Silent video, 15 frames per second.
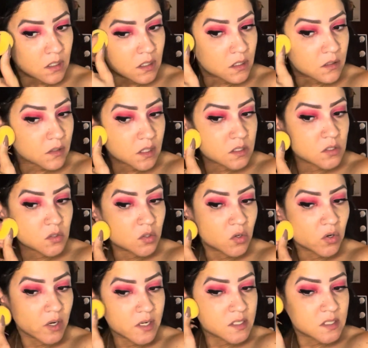Not too
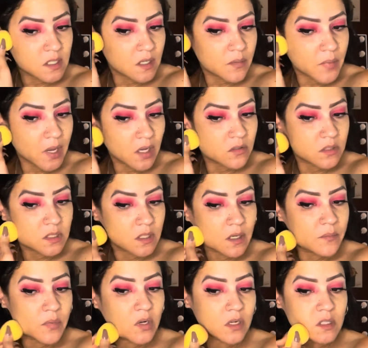crazy about it. I
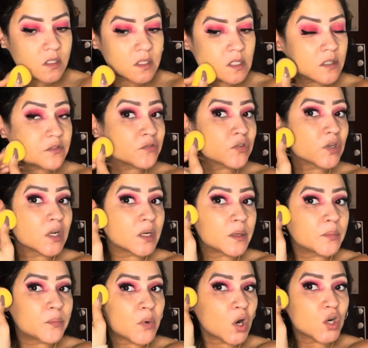bought it from
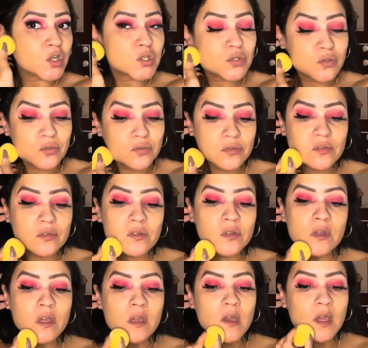Marshall's
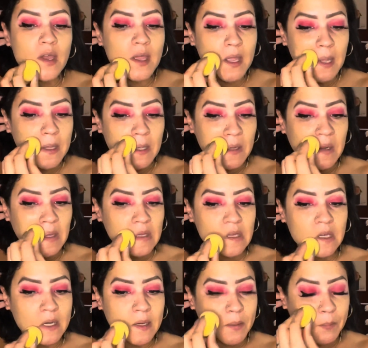in
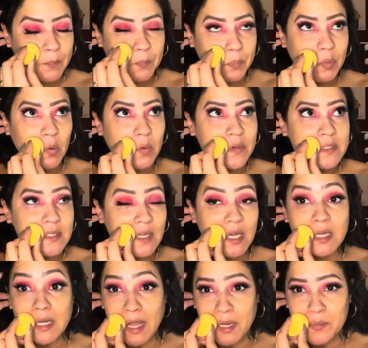a what was it, a
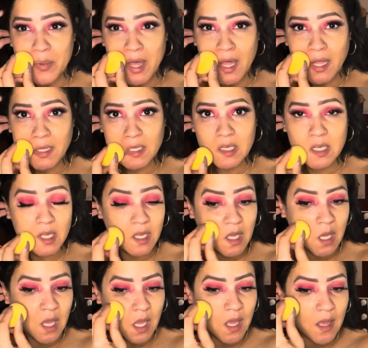9-pack,
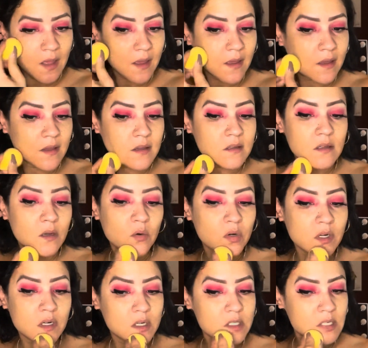and they
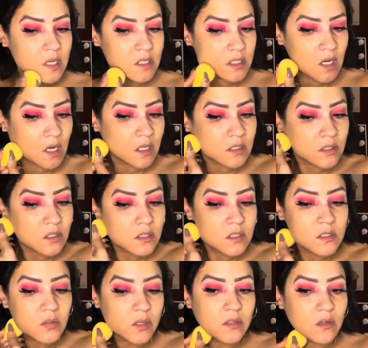were $10,
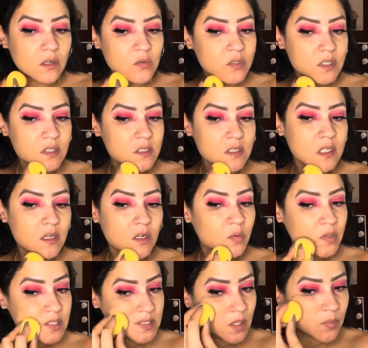so I thought it was a steal.
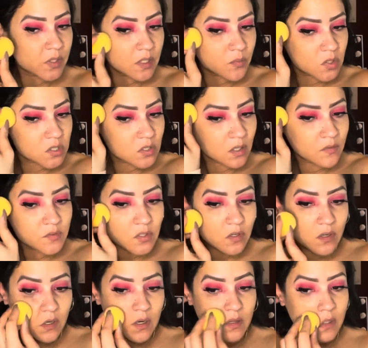But some of them are
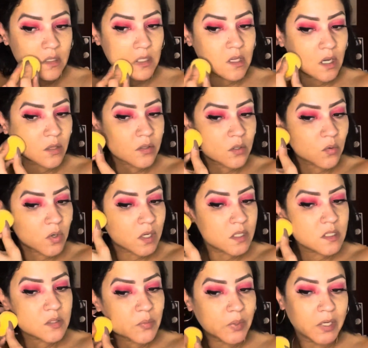softer than the other
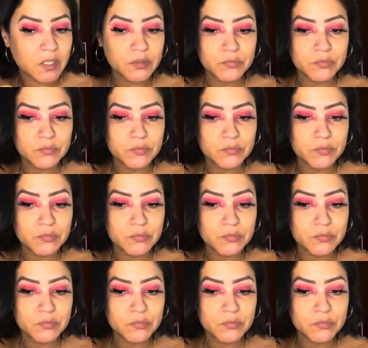ones, but